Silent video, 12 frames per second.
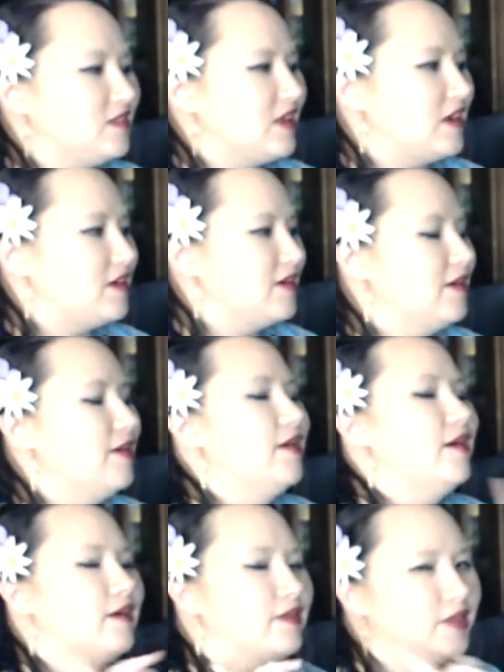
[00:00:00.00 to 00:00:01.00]
Like
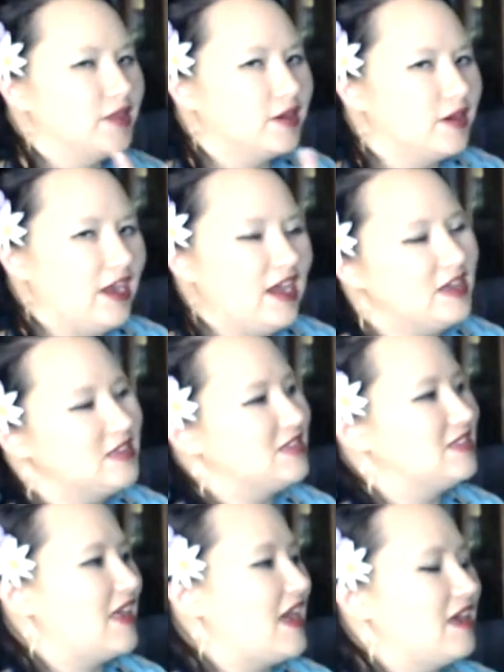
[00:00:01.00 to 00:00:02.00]
the good ice
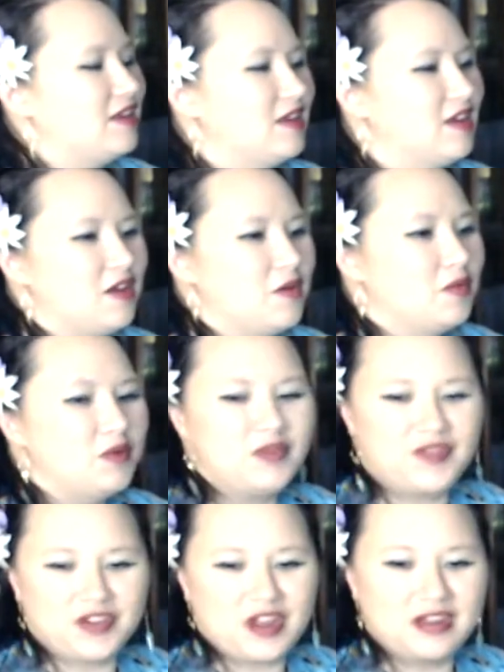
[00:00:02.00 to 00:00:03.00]
is at, what did we
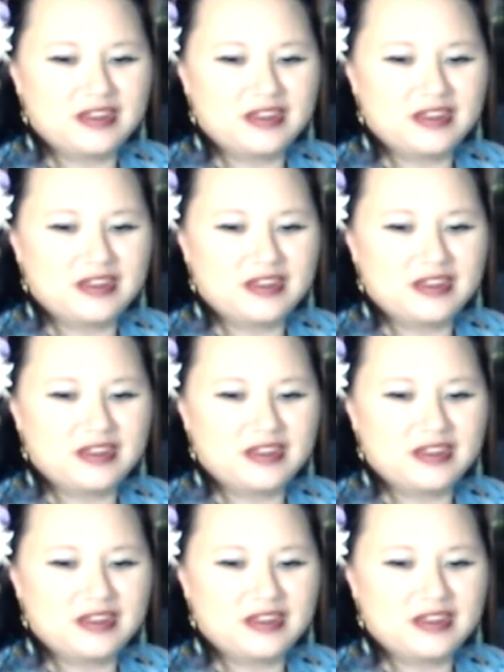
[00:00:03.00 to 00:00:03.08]
figure out?